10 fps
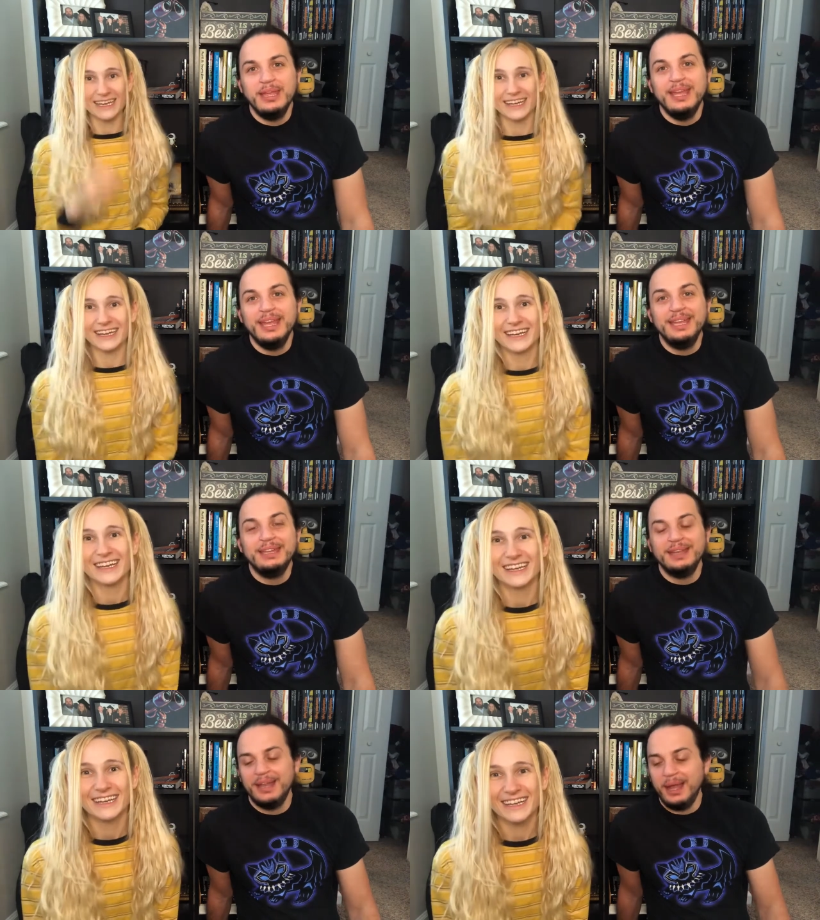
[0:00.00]
Speaker 1: And
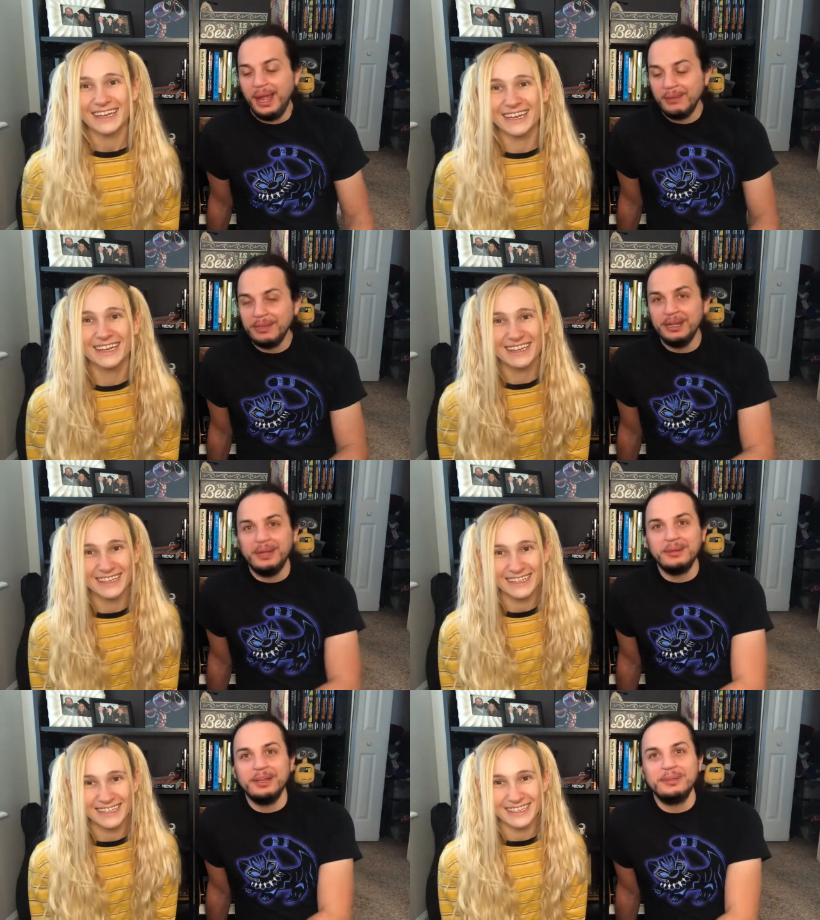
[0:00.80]
I'm gonna I'm
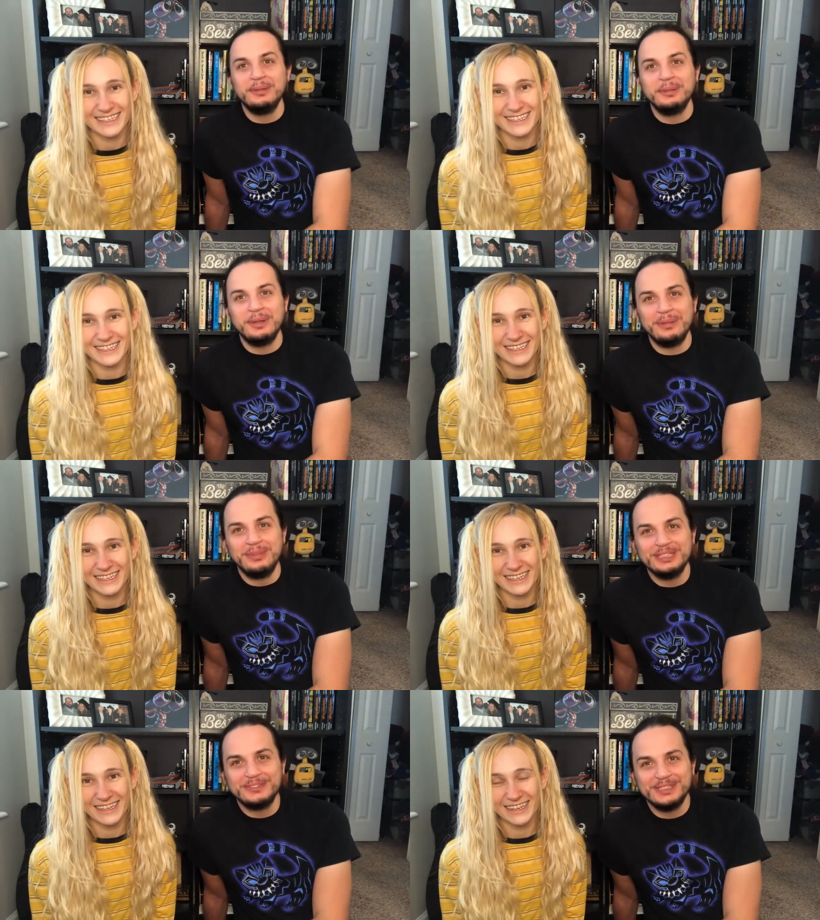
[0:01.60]
gonna throw you under the
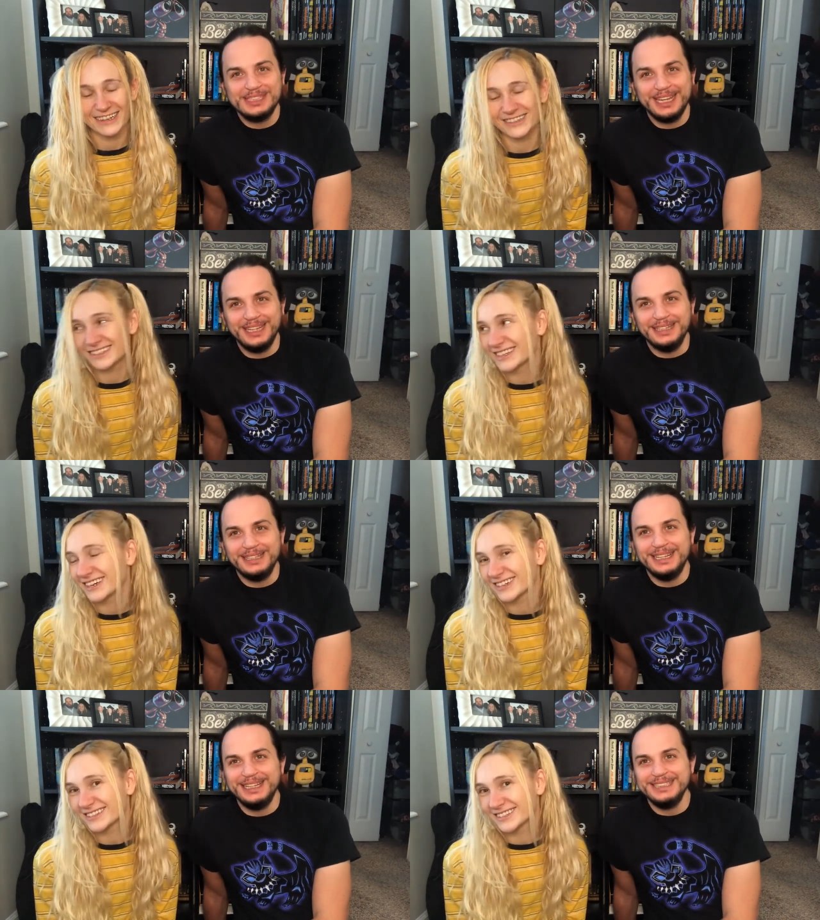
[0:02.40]
bus for a oh, second. Oh,
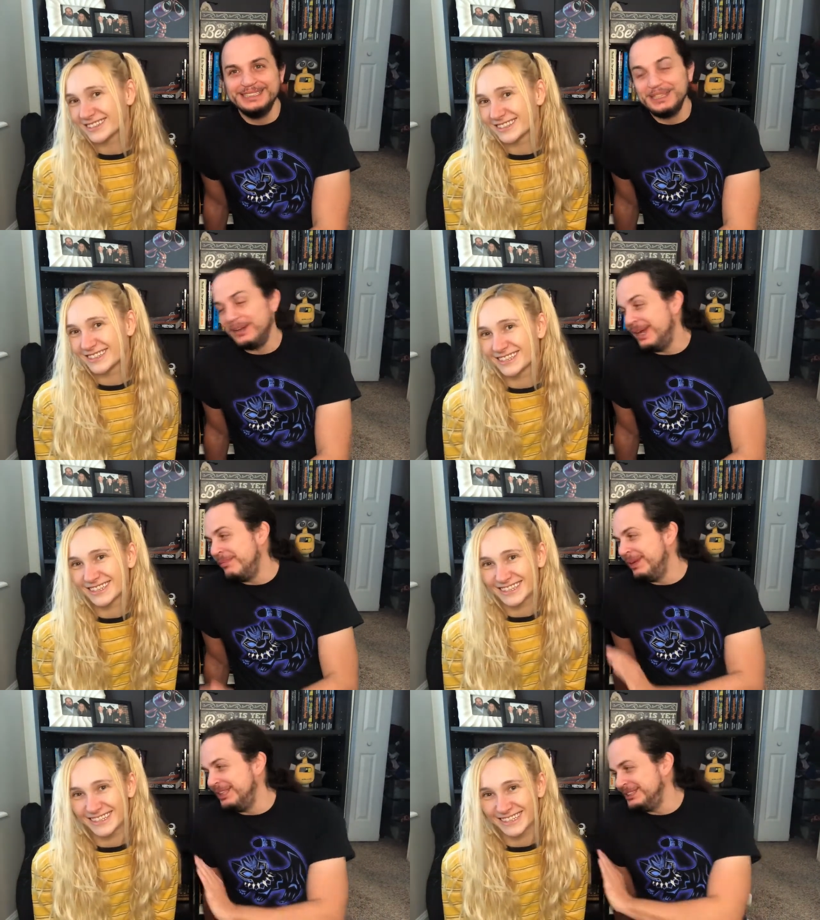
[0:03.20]
no. So I
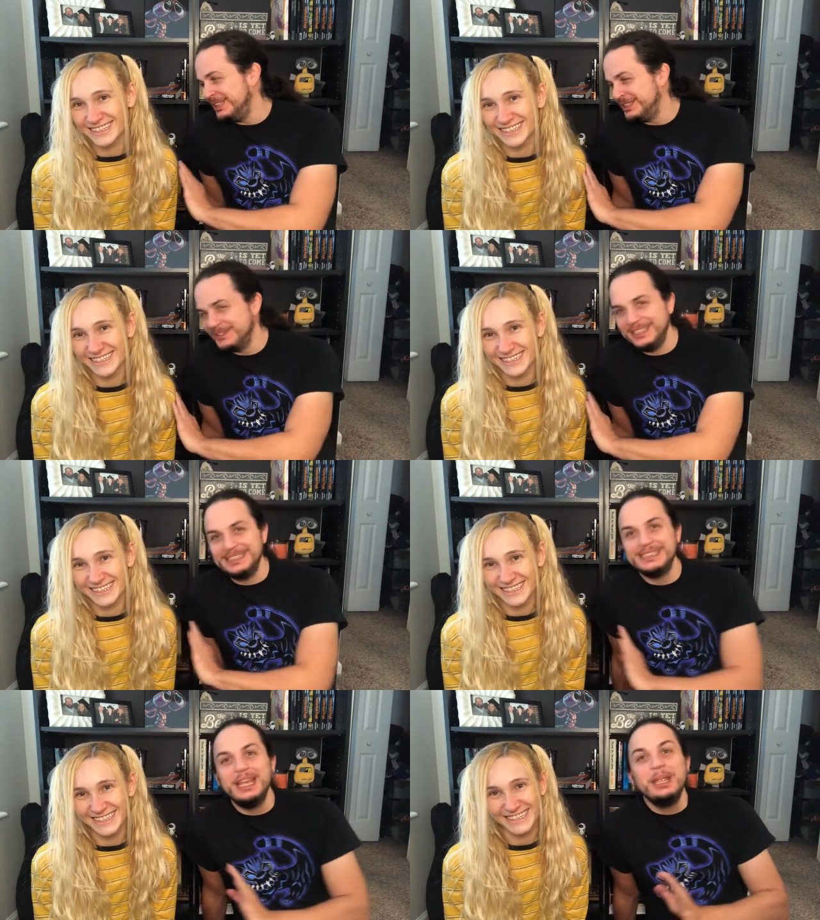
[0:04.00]
apologize for this.
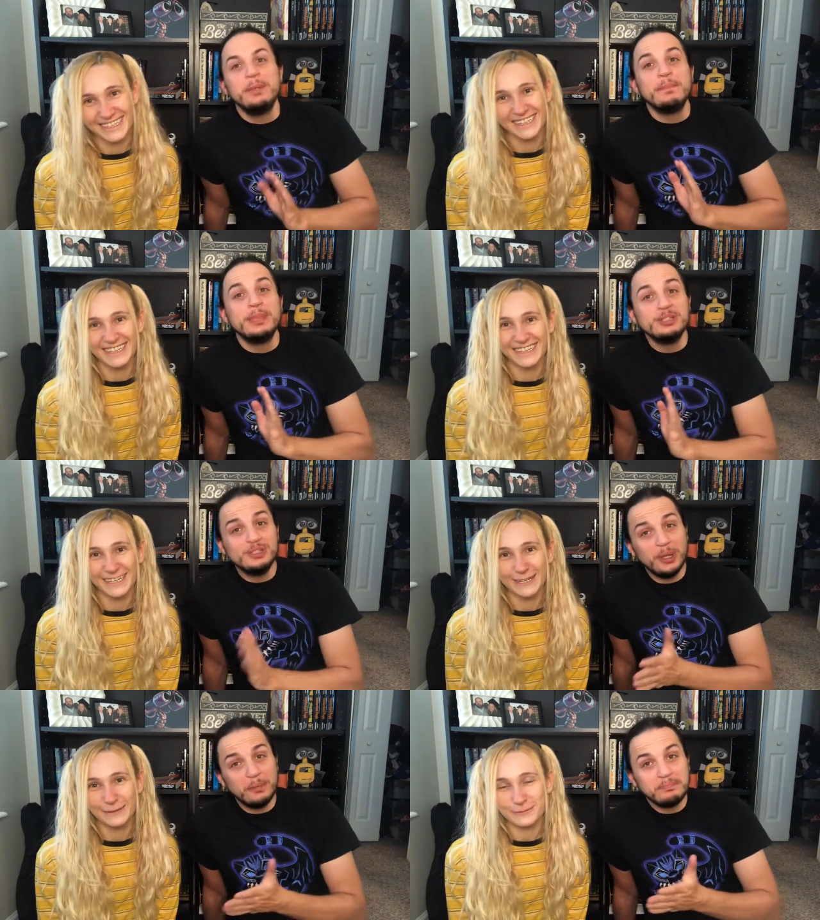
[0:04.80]

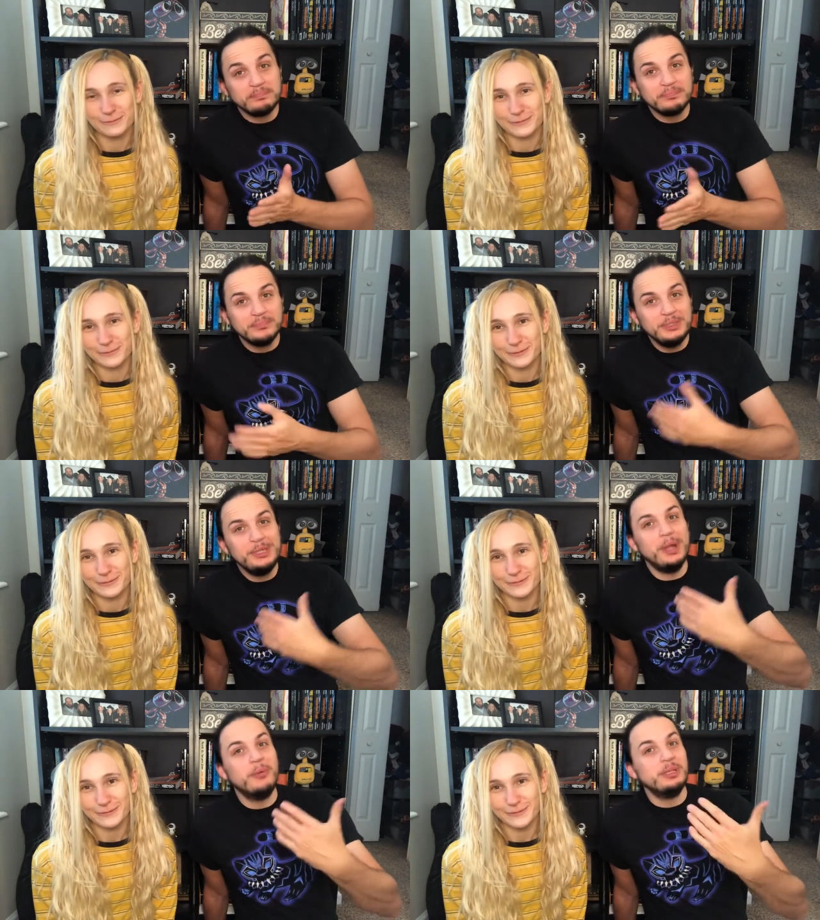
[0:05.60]
So, you
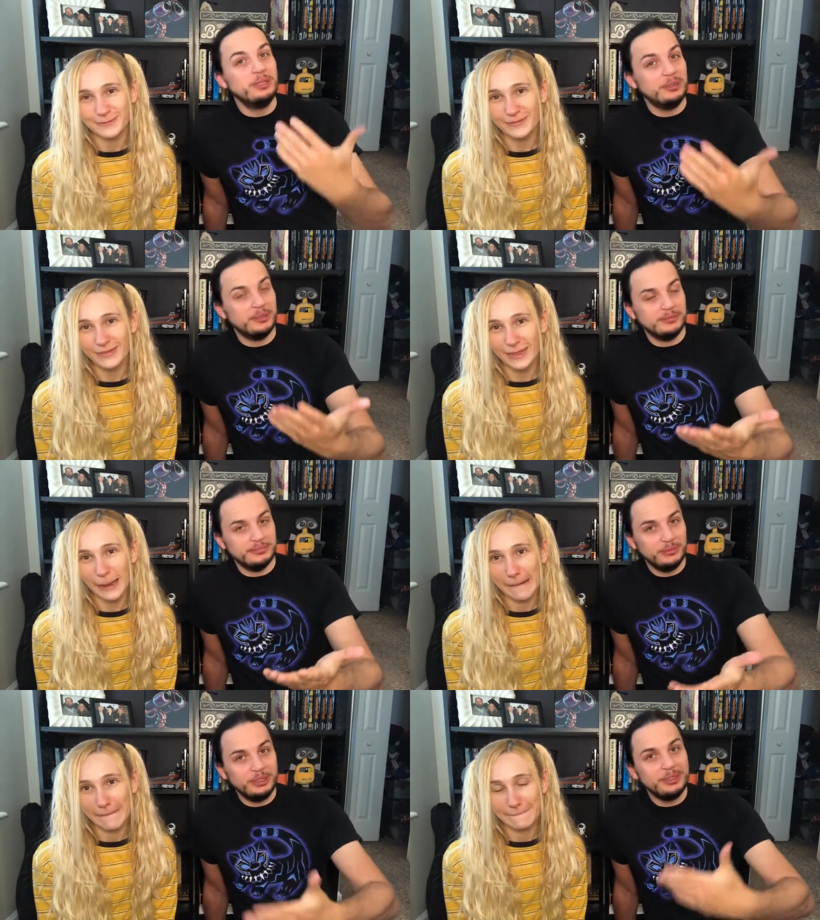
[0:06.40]
know, when you're
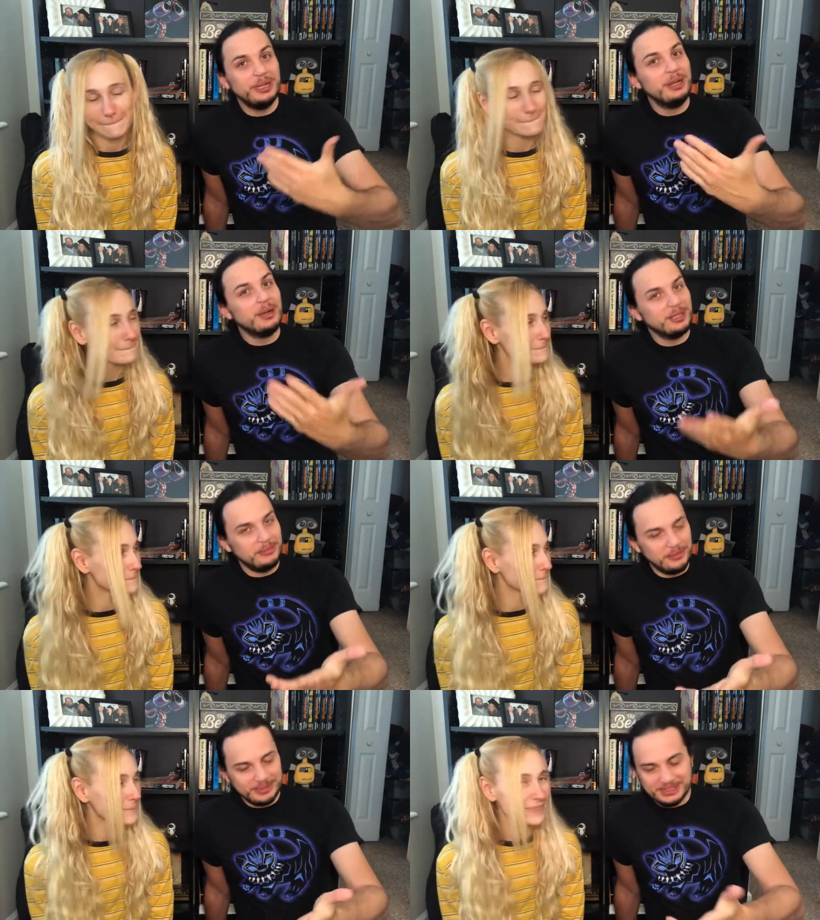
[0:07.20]
when you're in an argument
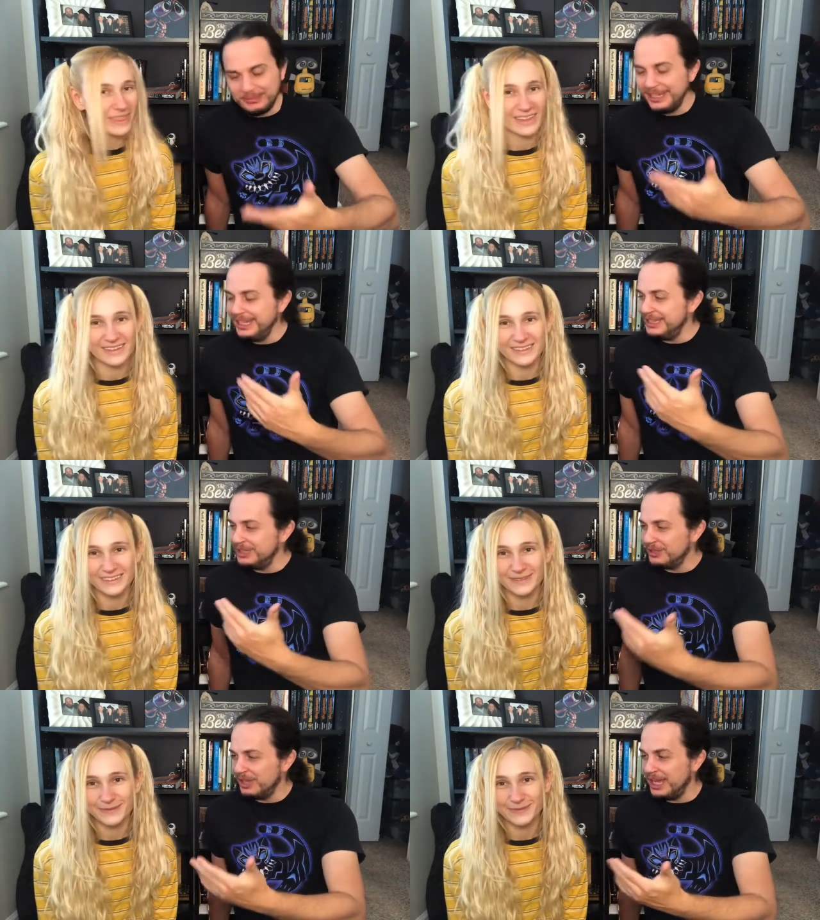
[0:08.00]
with somebody and then
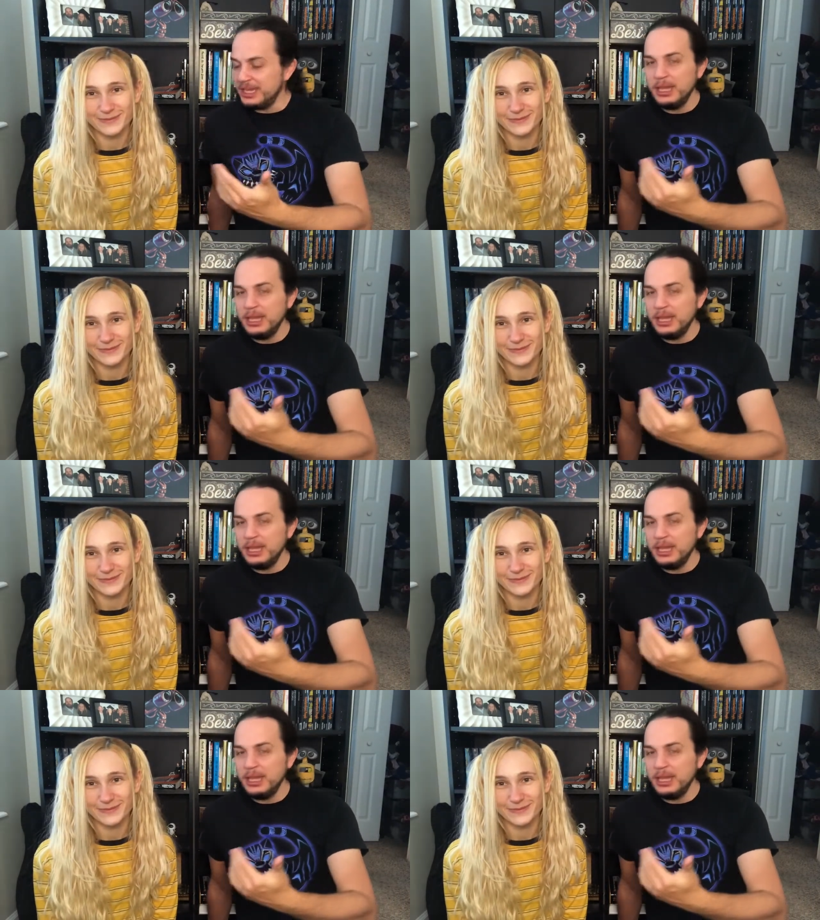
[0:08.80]
you're like,